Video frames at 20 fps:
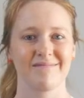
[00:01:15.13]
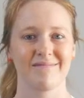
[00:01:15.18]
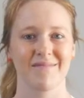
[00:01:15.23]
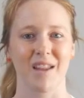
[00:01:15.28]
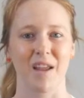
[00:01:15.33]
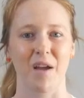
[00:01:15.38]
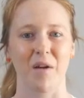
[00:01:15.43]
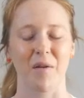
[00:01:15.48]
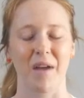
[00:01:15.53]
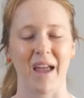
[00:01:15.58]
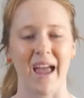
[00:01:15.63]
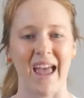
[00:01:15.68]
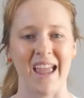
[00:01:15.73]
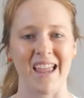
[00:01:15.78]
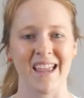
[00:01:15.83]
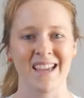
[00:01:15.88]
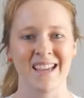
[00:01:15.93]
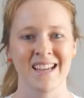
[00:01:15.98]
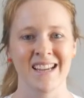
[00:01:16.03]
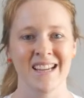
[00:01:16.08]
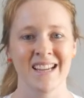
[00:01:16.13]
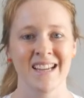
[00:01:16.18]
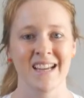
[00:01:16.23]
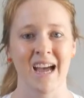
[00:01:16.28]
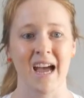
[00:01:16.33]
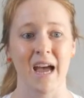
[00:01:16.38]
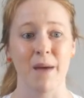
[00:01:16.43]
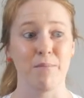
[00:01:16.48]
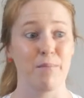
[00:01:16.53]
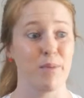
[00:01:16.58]
Okay,
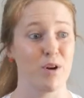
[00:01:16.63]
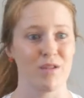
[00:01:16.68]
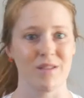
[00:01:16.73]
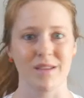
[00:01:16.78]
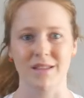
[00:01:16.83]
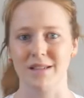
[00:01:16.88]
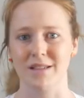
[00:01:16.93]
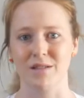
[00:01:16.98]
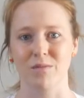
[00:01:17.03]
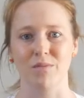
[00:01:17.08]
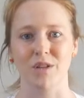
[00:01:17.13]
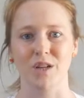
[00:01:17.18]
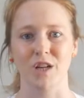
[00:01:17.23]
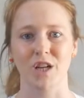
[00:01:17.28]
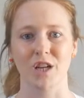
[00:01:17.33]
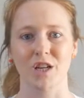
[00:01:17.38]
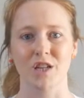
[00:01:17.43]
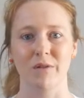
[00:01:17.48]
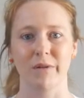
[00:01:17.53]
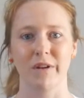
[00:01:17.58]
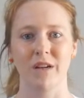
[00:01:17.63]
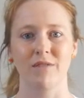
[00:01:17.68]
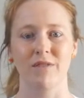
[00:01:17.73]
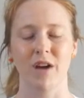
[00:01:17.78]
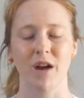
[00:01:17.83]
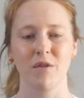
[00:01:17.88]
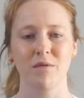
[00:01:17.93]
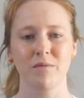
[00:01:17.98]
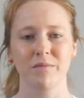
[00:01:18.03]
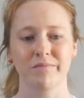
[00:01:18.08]
but this is something you can do on your
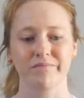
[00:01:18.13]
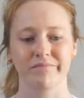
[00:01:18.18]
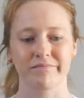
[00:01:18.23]
own.